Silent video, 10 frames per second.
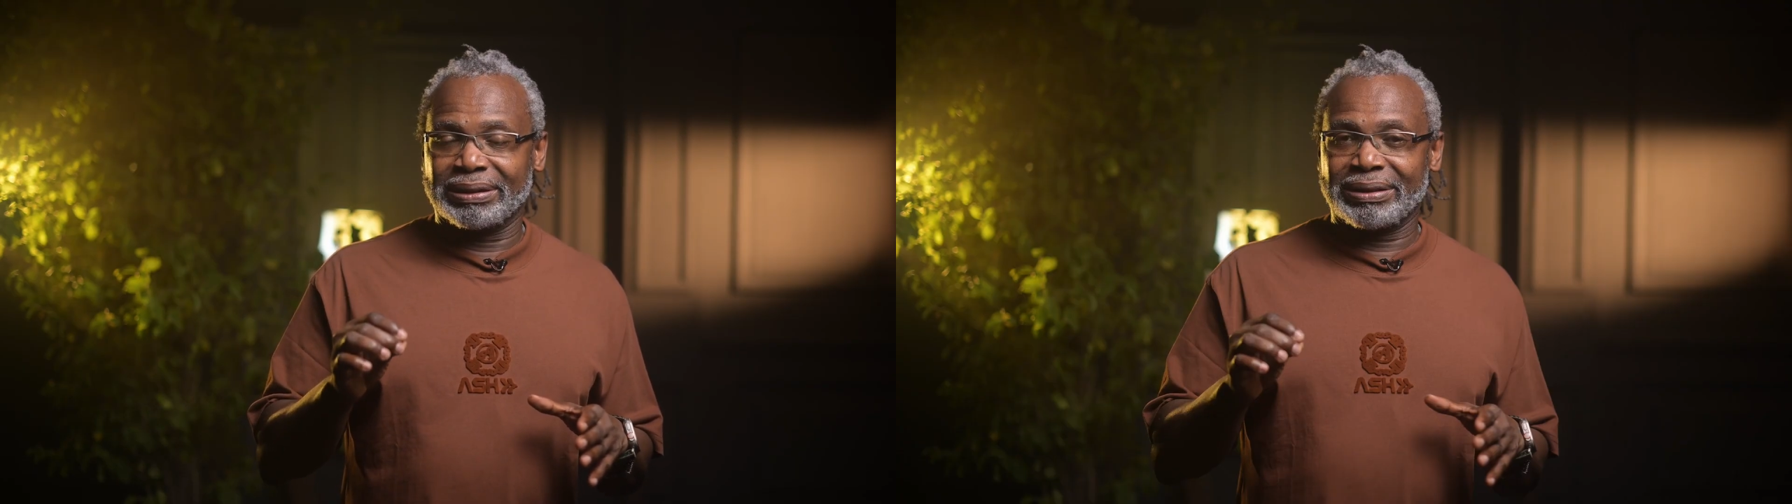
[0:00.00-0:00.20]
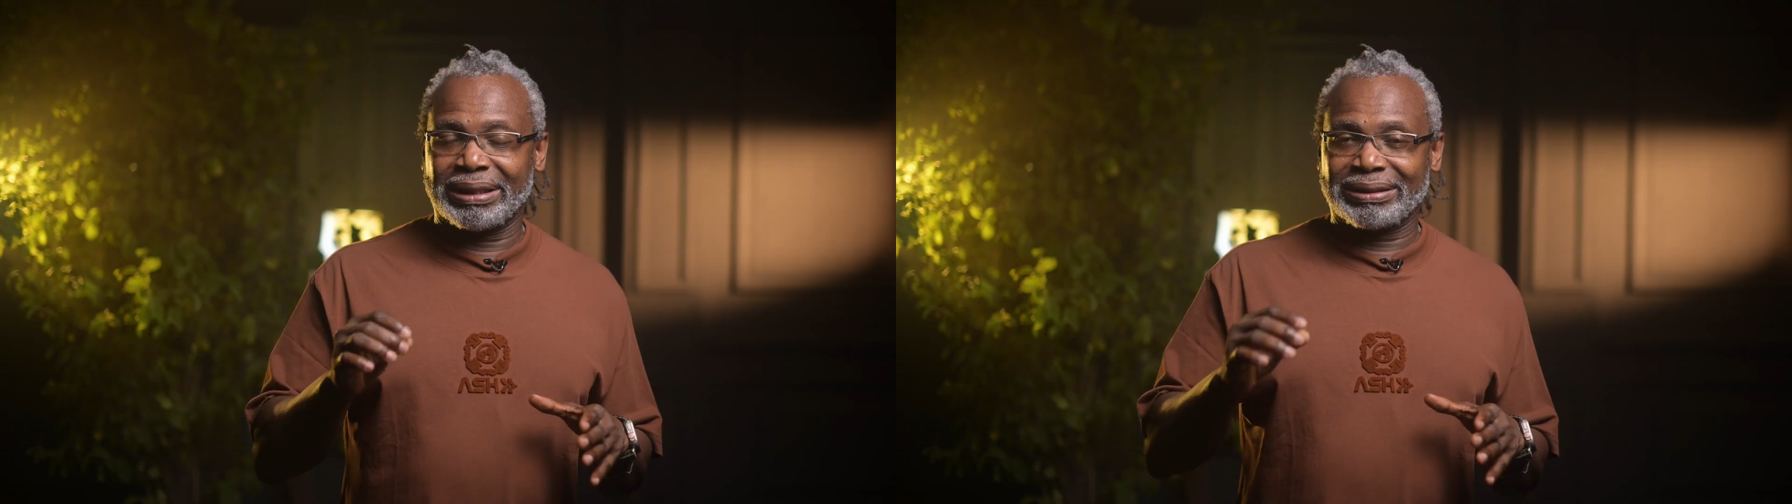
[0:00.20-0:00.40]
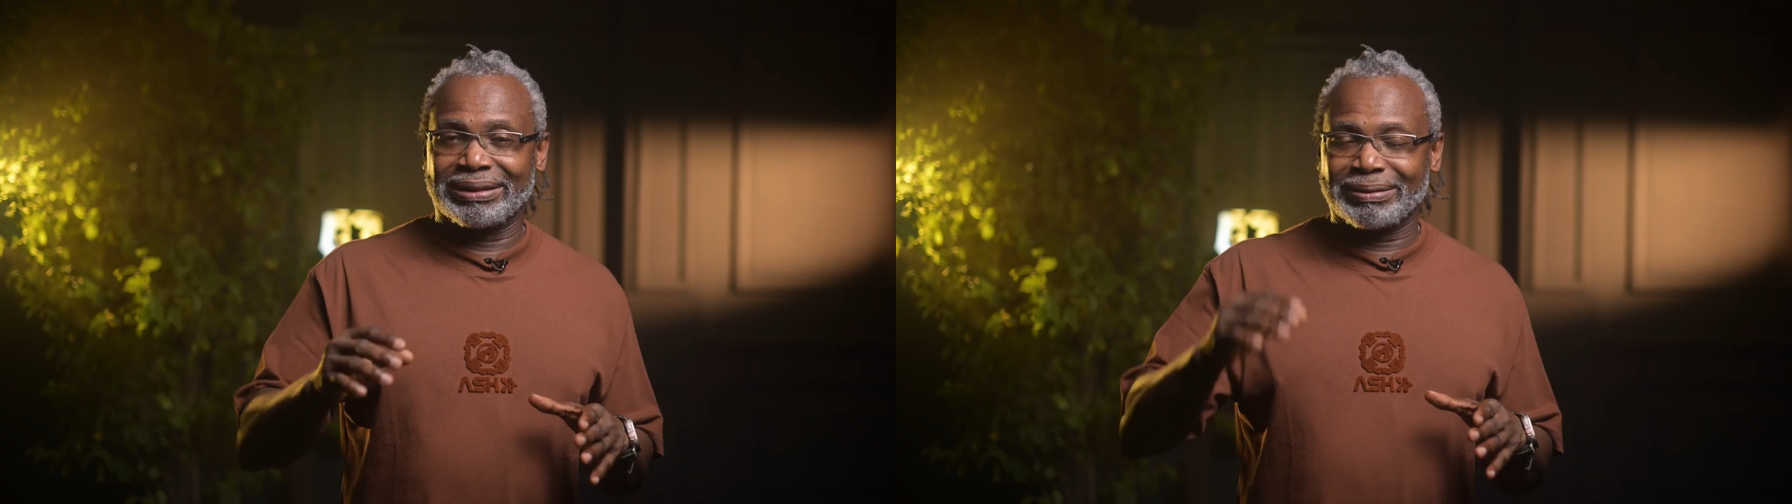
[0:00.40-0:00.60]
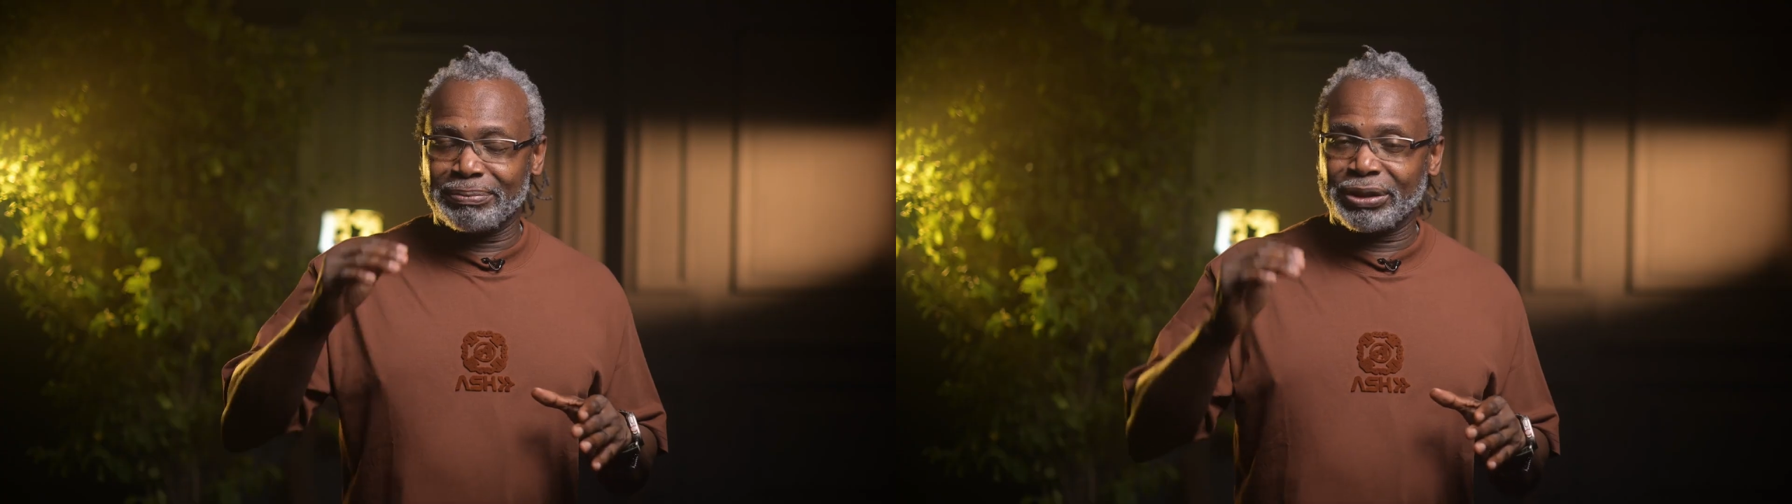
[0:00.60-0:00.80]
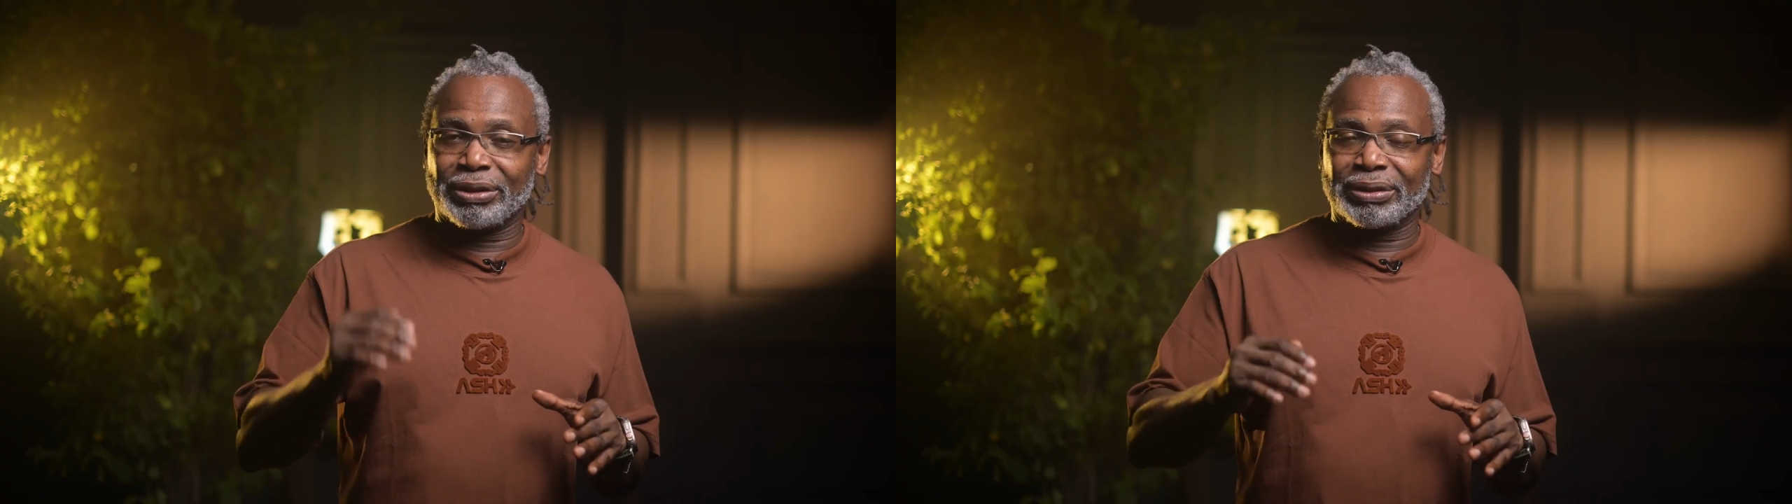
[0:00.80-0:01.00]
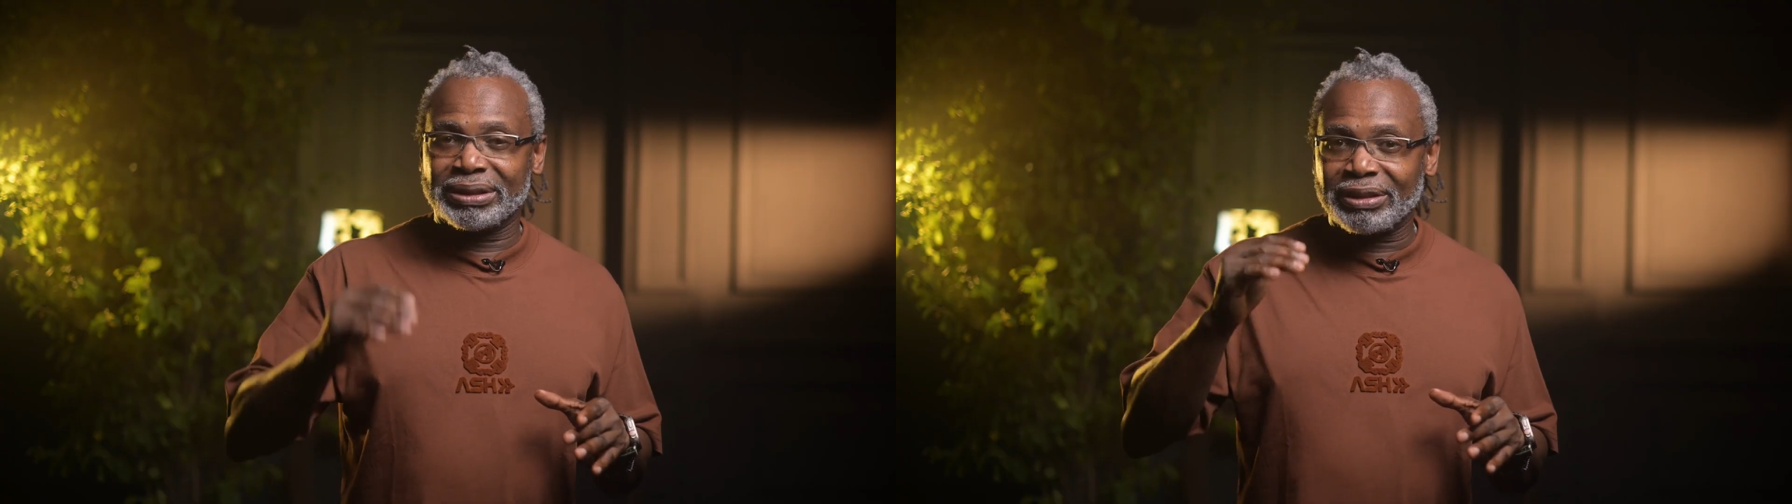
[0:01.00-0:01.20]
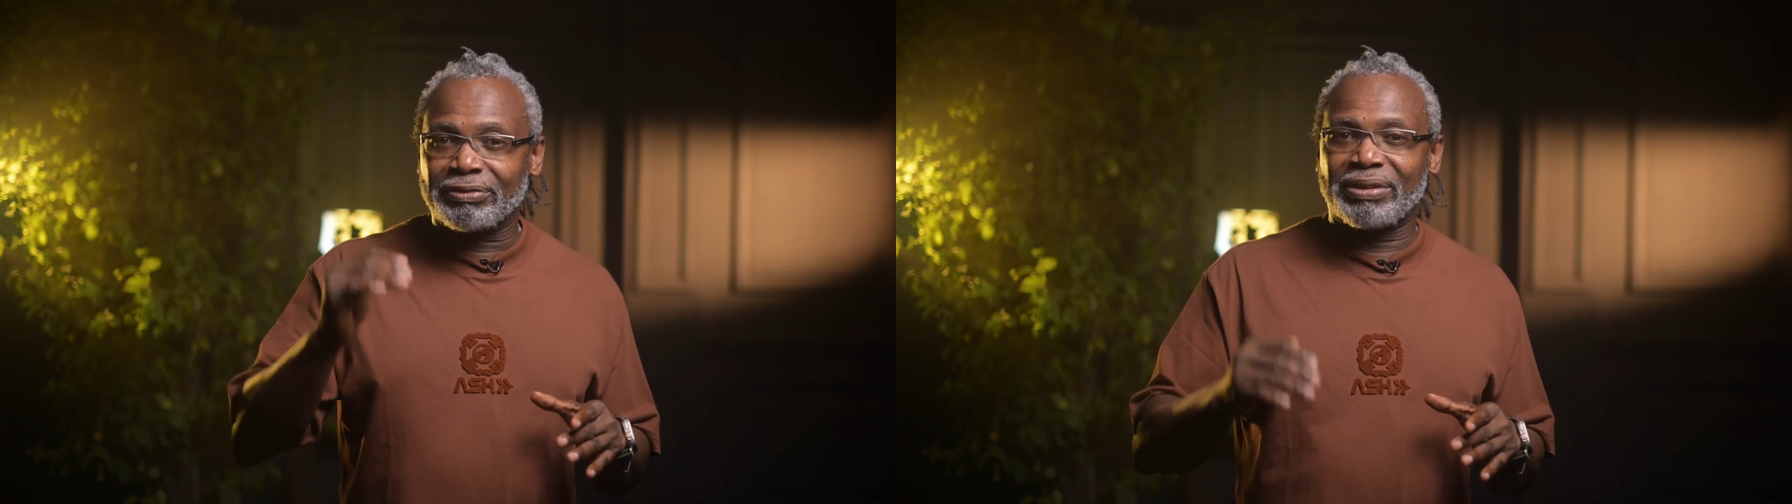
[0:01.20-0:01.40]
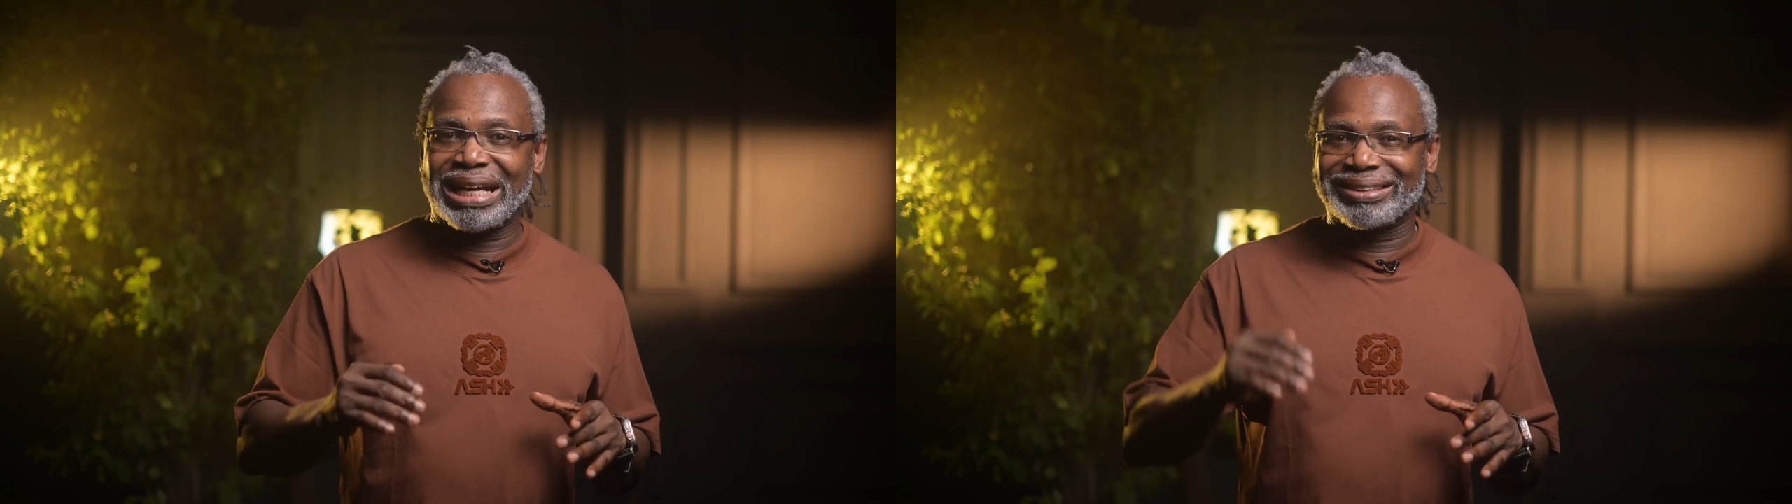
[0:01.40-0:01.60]
that is beyond your
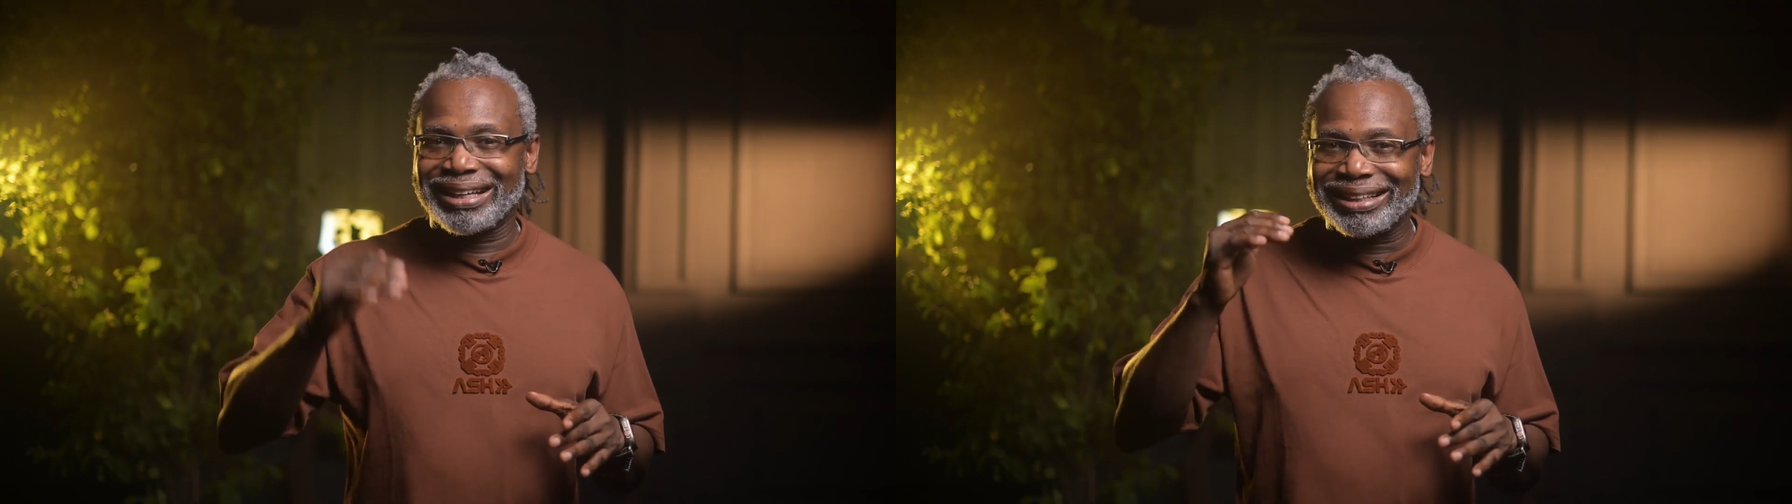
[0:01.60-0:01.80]
flash